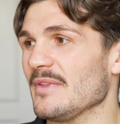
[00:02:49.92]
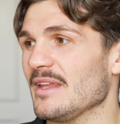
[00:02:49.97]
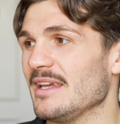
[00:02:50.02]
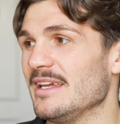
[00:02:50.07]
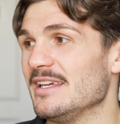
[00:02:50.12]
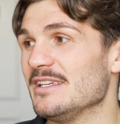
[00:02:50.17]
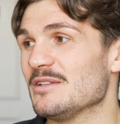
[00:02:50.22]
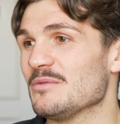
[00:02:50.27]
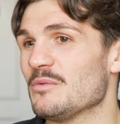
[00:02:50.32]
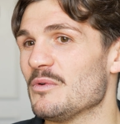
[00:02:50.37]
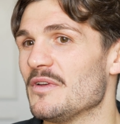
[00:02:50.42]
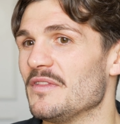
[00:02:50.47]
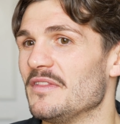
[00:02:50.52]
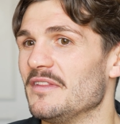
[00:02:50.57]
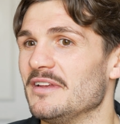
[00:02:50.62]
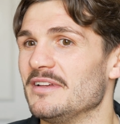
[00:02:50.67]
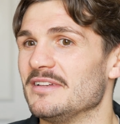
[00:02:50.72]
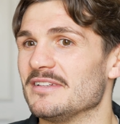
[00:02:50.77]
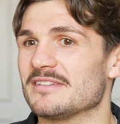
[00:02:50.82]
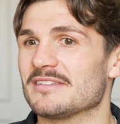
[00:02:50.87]
he's the one
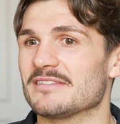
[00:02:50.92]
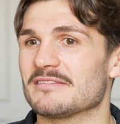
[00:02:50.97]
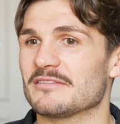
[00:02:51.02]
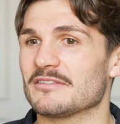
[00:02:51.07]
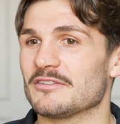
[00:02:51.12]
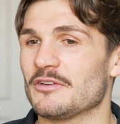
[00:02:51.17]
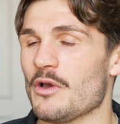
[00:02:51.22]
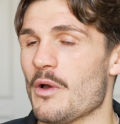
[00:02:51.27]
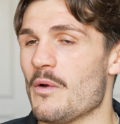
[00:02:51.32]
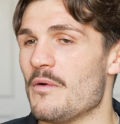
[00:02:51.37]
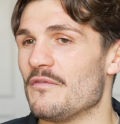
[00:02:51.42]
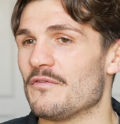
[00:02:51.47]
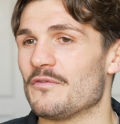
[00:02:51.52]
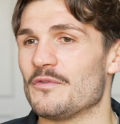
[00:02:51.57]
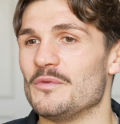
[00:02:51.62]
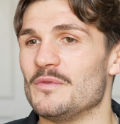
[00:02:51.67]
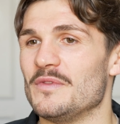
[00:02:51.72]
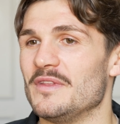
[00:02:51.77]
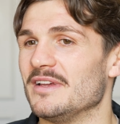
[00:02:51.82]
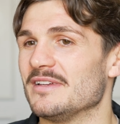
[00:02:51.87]
that's going
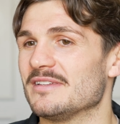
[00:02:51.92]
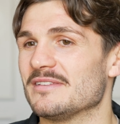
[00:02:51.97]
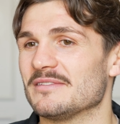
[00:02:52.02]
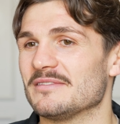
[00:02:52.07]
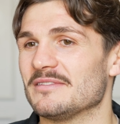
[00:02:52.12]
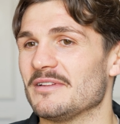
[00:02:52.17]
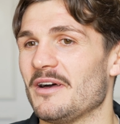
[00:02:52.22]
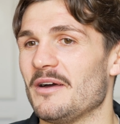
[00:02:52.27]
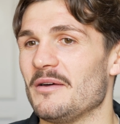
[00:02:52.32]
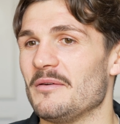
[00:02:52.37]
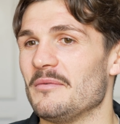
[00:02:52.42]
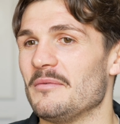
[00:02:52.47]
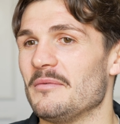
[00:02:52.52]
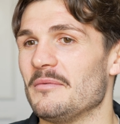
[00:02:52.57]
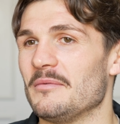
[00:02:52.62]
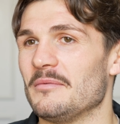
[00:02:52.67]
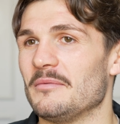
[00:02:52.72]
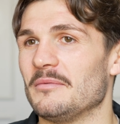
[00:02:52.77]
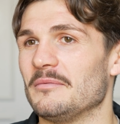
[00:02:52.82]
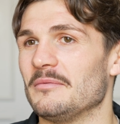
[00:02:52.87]
through this like
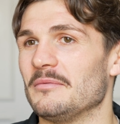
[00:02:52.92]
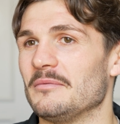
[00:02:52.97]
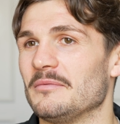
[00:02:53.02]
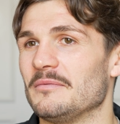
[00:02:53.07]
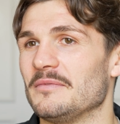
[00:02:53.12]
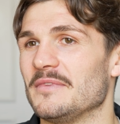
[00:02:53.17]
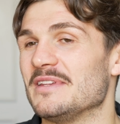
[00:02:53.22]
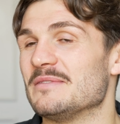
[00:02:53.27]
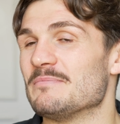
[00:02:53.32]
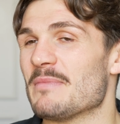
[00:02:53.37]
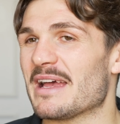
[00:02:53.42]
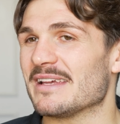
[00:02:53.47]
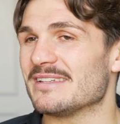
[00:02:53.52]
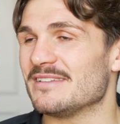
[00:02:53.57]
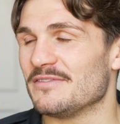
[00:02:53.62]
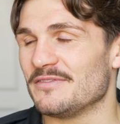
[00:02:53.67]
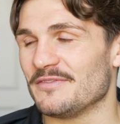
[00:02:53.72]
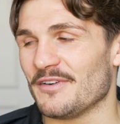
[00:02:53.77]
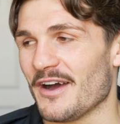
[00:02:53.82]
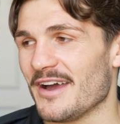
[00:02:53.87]
these
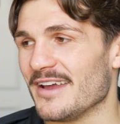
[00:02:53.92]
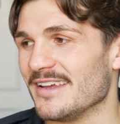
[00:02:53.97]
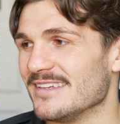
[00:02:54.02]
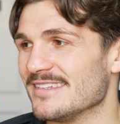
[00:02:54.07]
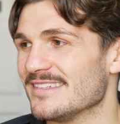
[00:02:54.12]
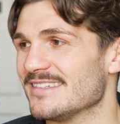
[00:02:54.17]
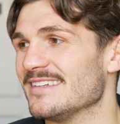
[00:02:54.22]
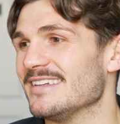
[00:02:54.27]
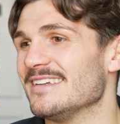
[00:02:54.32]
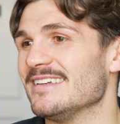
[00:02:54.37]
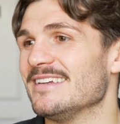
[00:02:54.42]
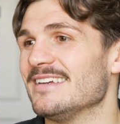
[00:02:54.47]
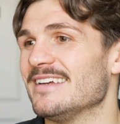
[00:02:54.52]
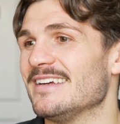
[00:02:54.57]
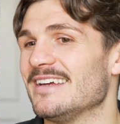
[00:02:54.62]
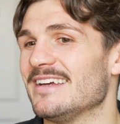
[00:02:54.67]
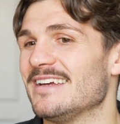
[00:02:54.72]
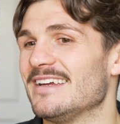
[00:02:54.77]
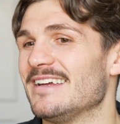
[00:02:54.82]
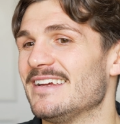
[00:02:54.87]
massive fights and,
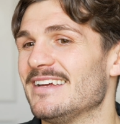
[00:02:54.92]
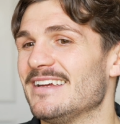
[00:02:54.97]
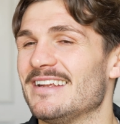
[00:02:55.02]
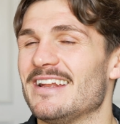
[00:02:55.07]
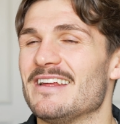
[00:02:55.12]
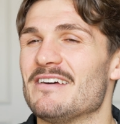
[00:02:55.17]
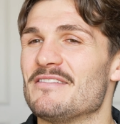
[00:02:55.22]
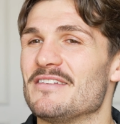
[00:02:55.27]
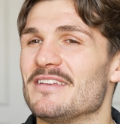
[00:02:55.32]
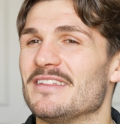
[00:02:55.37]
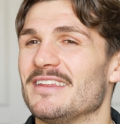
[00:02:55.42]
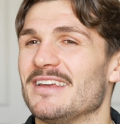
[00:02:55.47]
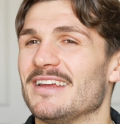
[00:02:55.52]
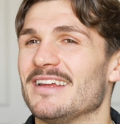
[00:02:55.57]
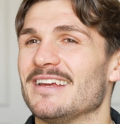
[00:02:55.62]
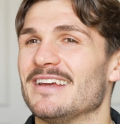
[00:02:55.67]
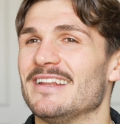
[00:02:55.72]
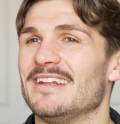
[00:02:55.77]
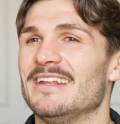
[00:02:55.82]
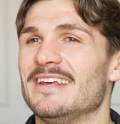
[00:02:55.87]
uh, and
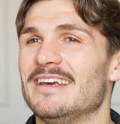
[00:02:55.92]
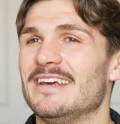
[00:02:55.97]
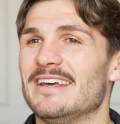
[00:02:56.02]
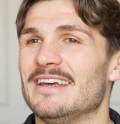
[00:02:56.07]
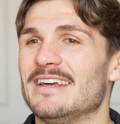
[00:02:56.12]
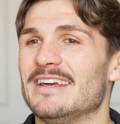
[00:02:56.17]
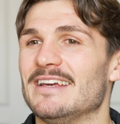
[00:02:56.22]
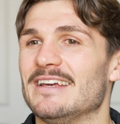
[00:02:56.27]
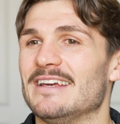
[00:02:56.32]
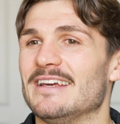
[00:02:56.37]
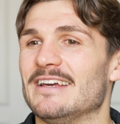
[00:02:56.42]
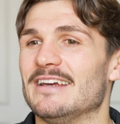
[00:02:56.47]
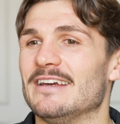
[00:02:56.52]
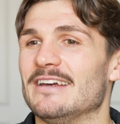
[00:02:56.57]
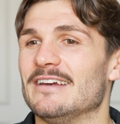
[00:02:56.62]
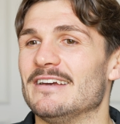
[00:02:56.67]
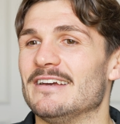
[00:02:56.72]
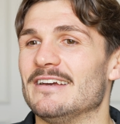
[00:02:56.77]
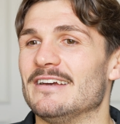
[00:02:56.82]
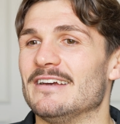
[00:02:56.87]
everything, and
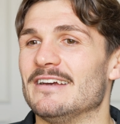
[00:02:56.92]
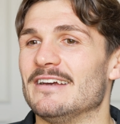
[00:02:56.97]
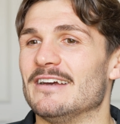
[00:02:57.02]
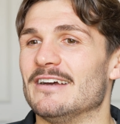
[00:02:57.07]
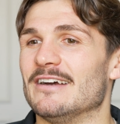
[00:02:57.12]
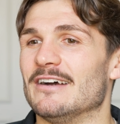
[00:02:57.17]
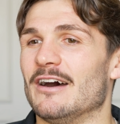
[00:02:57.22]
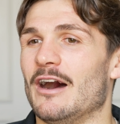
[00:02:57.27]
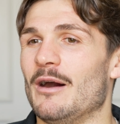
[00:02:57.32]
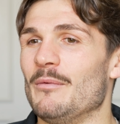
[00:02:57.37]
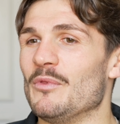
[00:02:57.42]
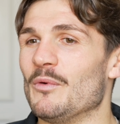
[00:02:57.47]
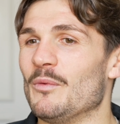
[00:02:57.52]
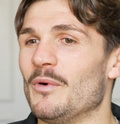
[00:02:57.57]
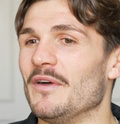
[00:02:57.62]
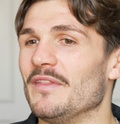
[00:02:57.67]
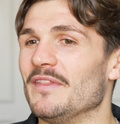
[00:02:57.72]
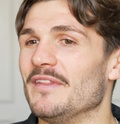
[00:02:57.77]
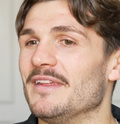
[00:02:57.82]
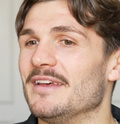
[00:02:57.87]
I'm the
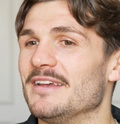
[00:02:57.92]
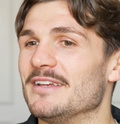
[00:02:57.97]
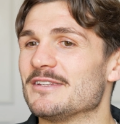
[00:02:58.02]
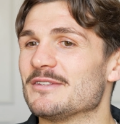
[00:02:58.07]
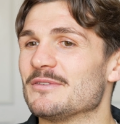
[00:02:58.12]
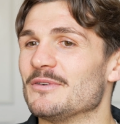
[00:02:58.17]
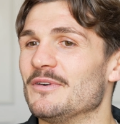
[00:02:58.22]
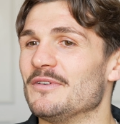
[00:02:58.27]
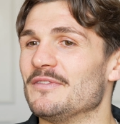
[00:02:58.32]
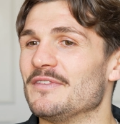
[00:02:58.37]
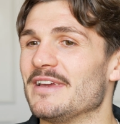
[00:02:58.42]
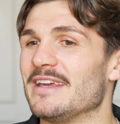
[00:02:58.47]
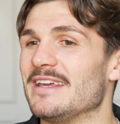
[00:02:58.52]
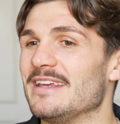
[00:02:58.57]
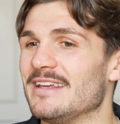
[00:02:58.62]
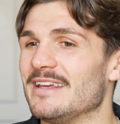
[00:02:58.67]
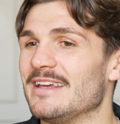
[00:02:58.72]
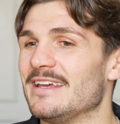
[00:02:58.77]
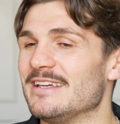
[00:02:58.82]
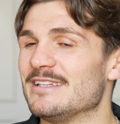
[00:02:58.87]
one that sort of
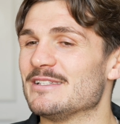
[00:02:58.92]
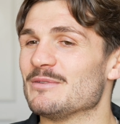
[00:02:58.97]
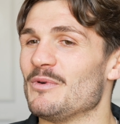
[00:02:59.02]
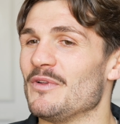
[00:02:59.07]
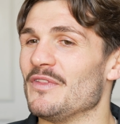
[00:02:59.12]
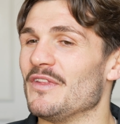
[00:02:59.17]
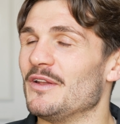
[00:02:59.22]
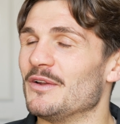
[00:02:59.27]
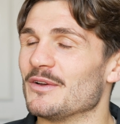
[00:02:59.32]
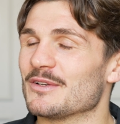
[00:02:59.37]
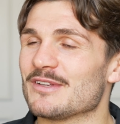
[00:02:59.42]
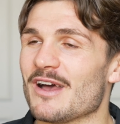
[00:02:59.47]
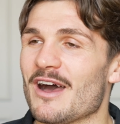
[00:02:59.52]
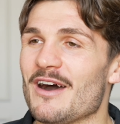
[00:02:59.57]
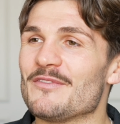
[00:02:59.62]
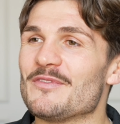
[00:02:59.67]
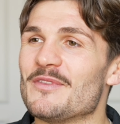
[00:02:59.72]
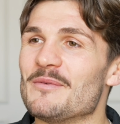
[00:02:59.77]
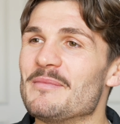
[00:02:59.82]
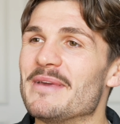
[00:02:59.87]
he, he's the one that looks after